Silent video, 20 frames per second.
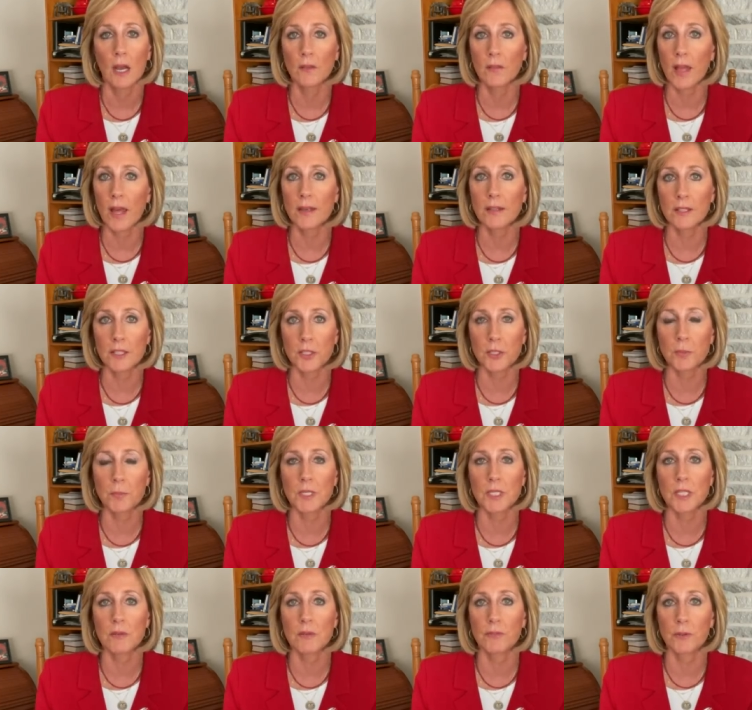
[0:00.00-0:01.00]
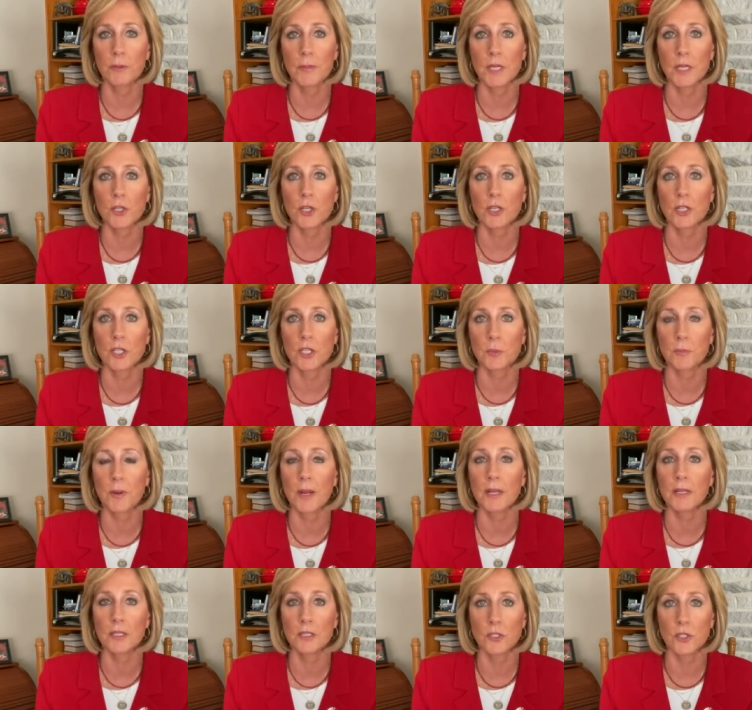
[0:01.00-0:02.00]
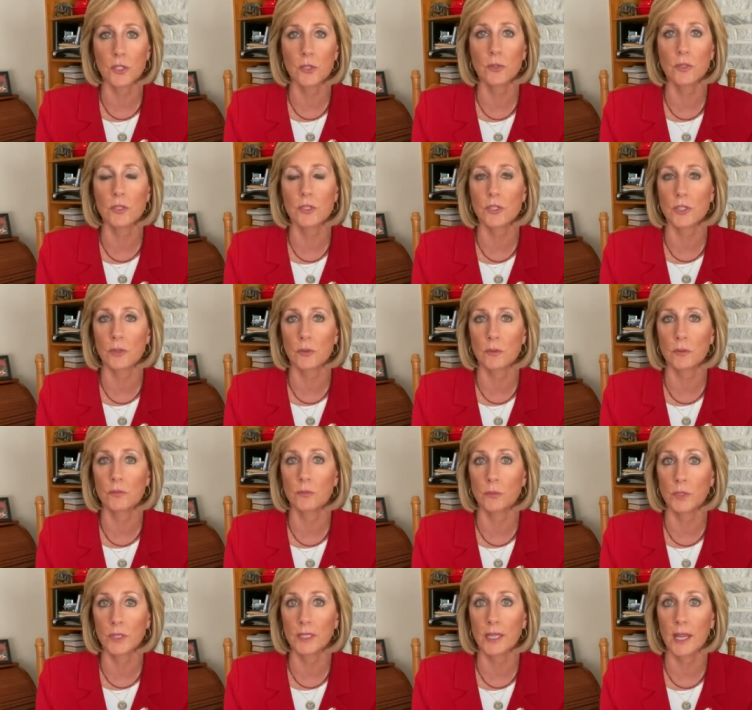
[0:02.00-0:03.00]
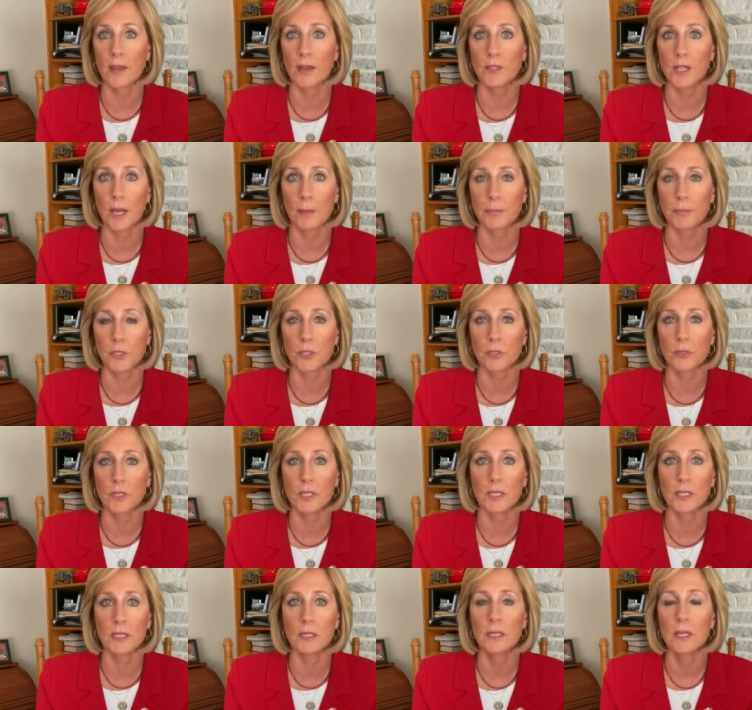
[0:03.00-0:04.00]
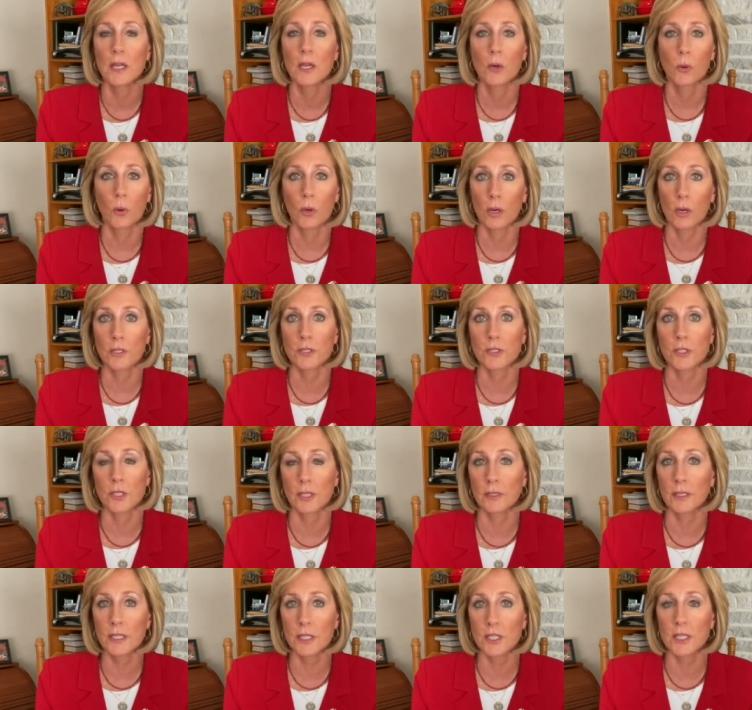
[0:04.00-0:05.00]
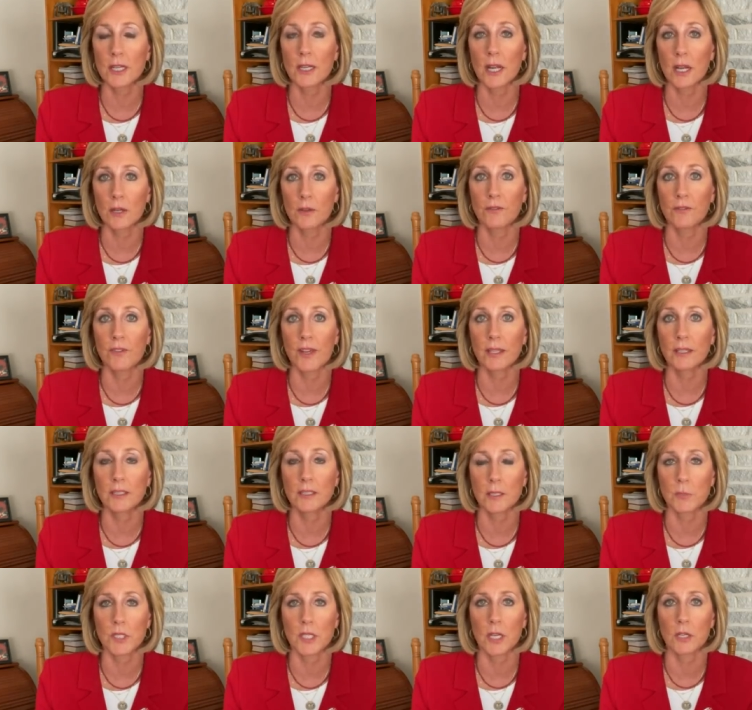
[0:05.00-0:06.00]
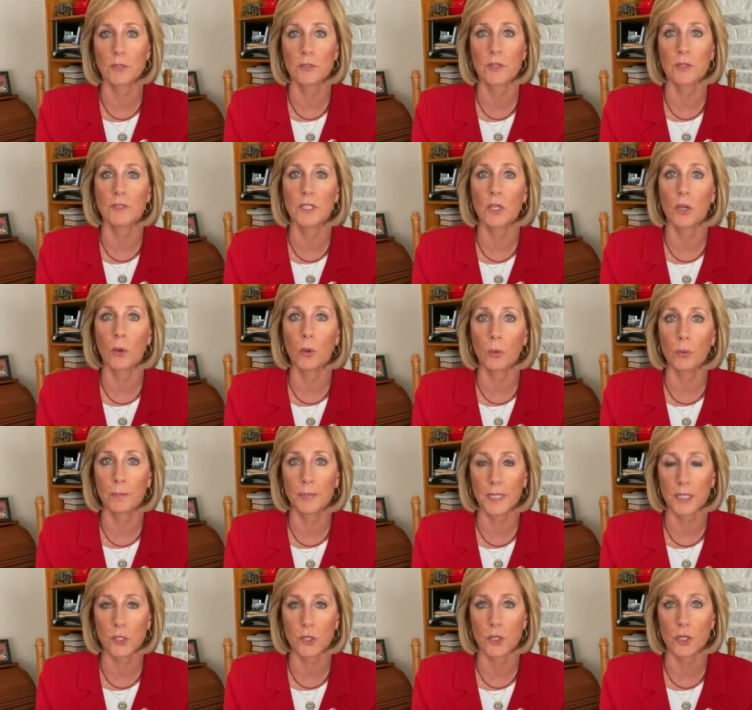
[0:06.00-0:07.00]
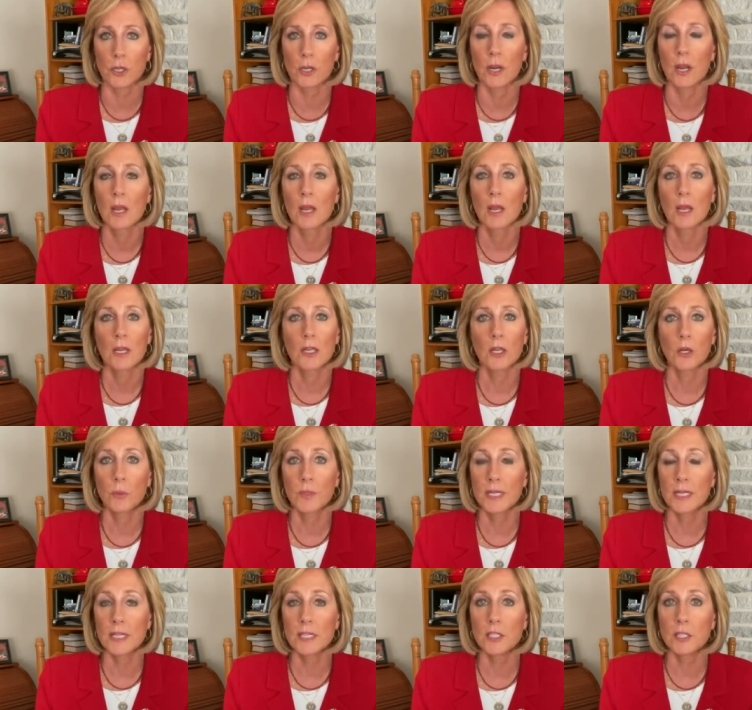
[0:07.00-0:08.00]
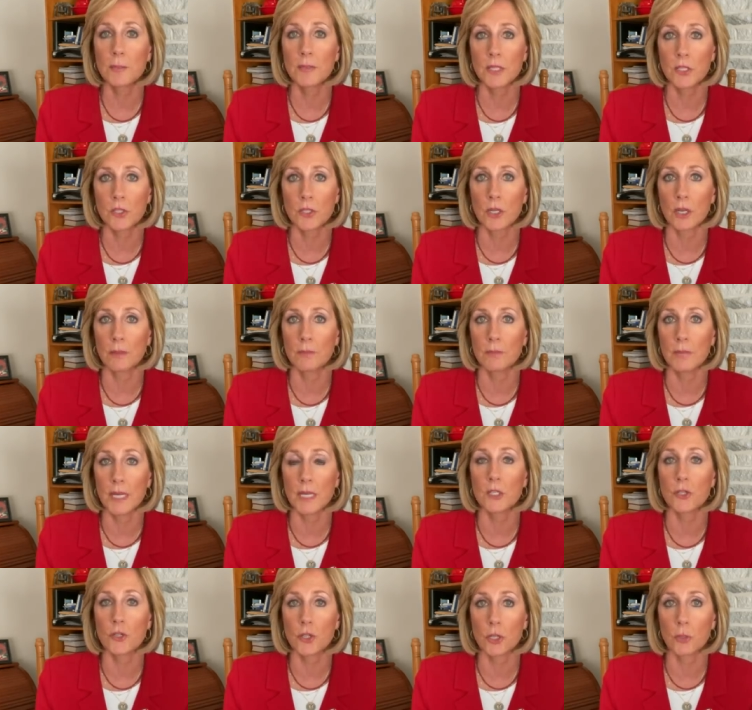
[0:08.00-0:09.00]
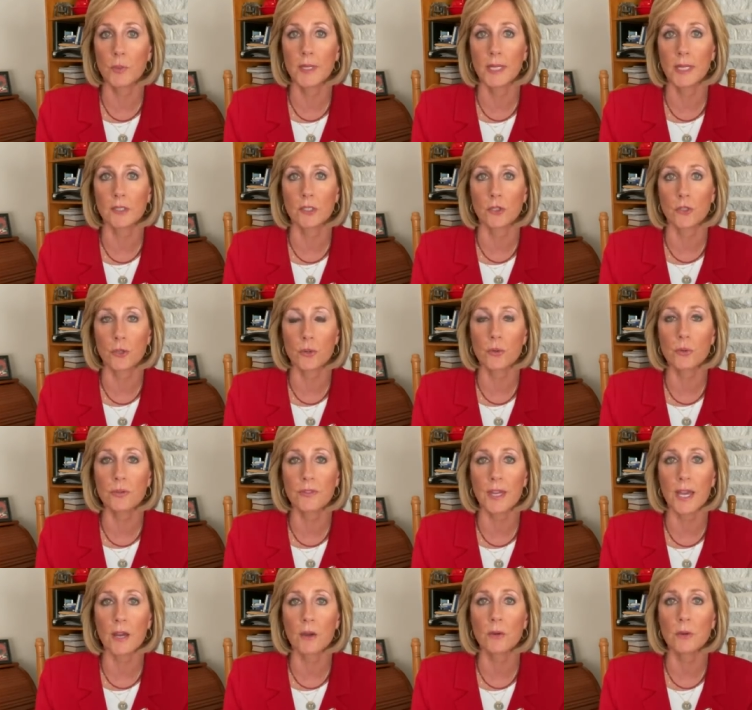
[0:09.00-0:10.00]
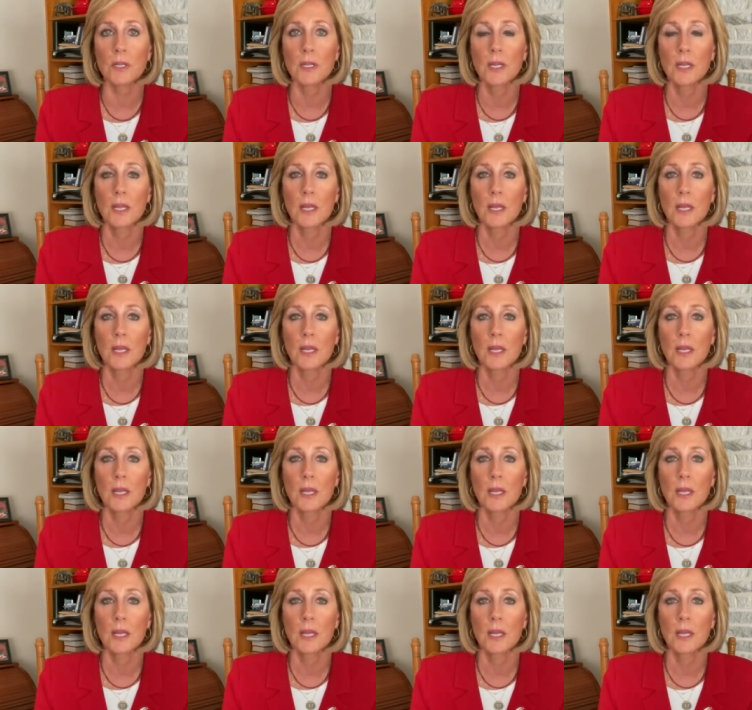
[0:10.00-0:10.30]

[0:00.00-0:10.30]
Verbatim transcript: a lot of this misinformation is spread, and students don't really have the opportunity, or are at least are not availing themselves of the whole picture. You know, we need to be uh, making sure we get the truth out